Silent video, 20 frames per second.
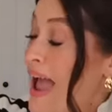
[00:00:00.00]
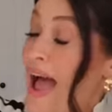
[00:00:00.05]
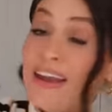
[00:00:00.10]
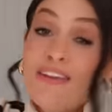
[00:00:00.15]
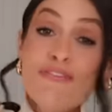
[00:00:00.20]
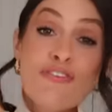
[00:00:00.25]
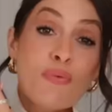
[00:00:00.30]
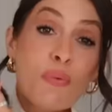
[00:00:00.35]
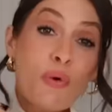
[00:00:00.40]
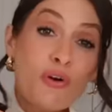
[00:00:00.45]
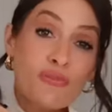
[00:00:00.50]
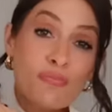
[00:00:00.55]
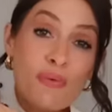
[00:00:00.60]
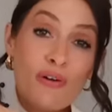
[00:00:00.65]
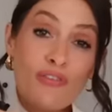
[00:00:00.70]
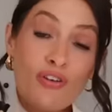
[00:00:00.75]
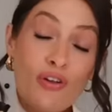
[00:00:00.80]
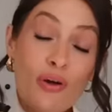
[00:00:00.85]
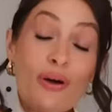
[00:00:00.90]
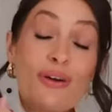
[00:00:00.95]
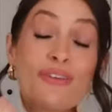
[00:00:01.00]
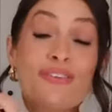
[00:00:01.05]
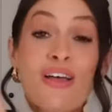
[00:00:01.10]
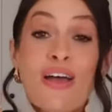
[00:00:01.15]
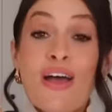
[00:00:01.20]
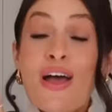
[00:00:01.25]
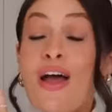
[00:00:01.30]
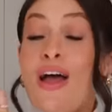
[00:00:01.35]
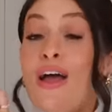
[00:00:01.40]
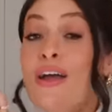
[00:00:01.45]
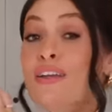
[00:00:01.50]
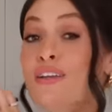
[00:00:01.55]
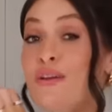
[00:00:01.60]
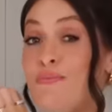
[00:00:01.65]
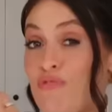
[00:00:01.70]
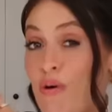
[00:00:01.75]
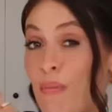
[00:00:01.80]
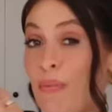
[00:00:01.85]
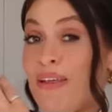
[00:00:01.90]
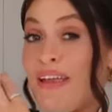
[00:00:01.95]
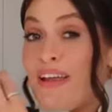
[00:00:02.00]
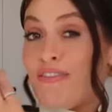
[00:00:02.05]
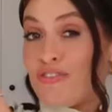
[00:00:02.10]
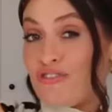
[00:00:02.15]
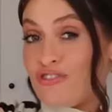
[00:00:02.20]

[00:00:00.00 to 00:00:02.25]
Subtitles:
And if you watch my vlogs, you probably have